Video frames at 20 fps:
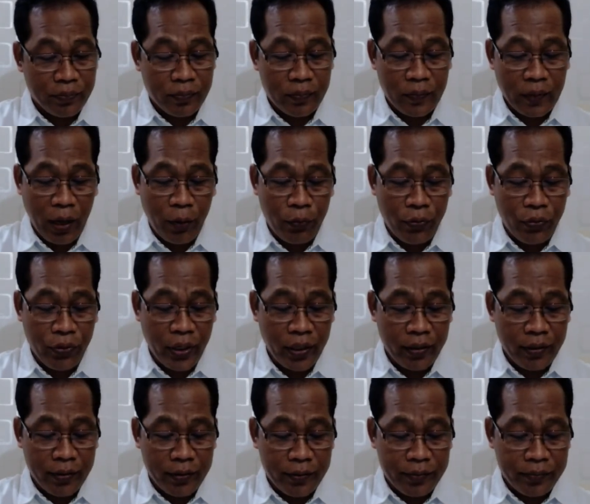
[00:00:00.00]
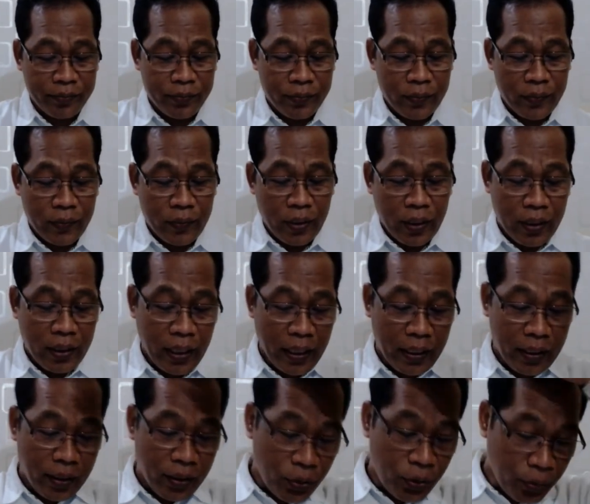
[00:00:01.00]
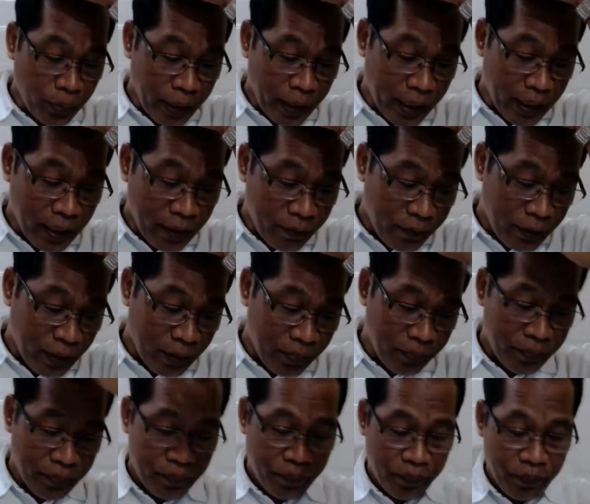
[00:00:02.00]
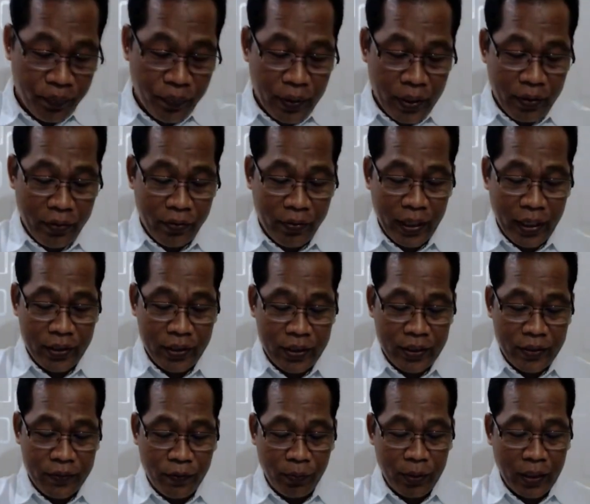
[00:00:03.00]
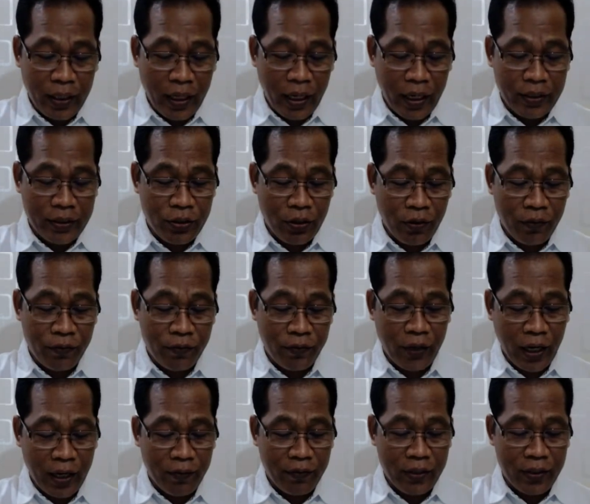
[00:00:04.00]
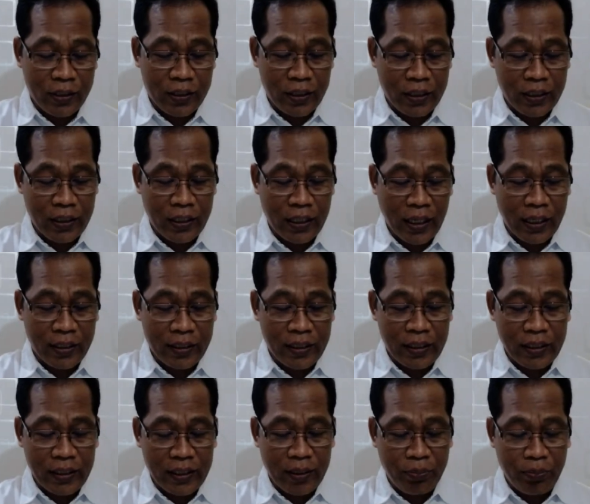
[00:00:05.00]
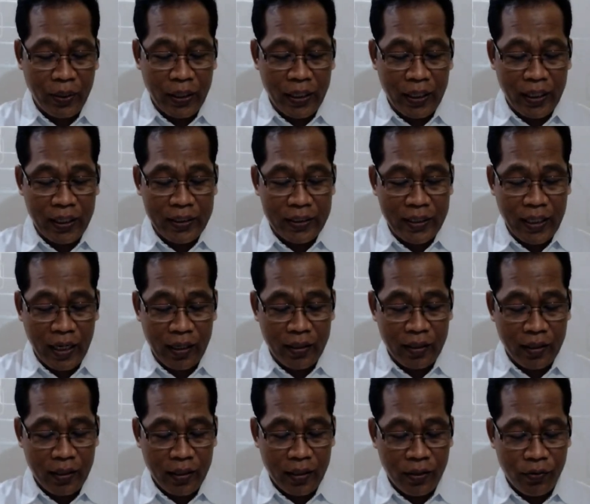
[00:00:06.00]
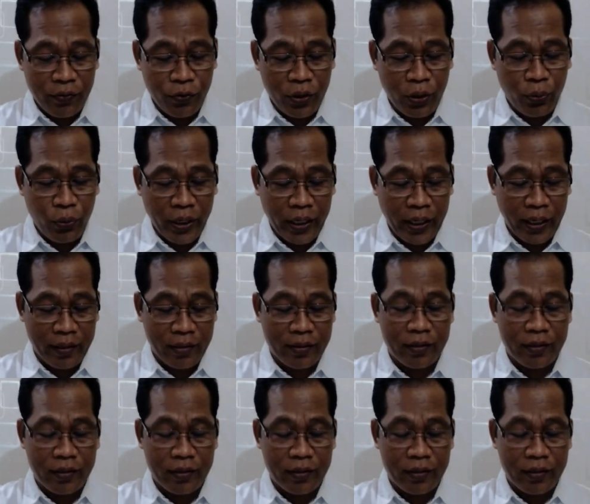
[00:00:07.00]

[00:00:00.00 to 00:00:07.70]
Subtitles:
I will read, that you may give him rest from the days of adversity until the pit is dug for the wicked.